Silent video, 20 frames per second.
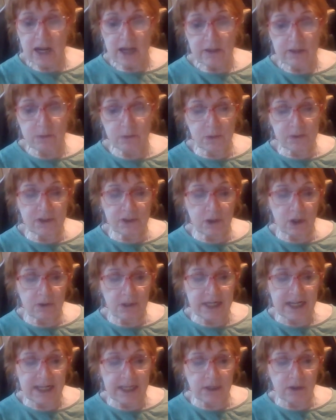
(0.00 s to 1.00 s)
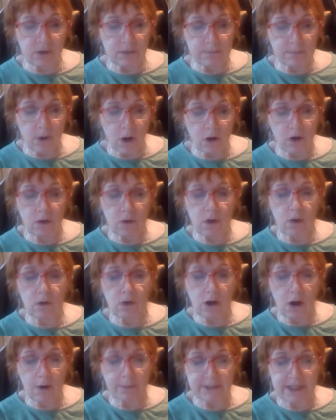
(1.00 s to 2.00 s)
there was no legal, moral or
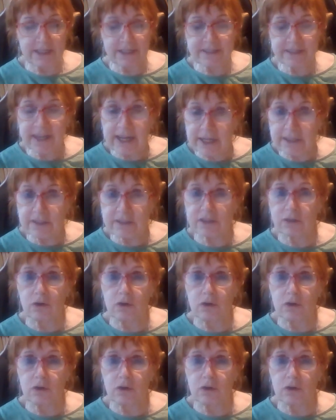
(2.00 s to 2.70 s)
common sense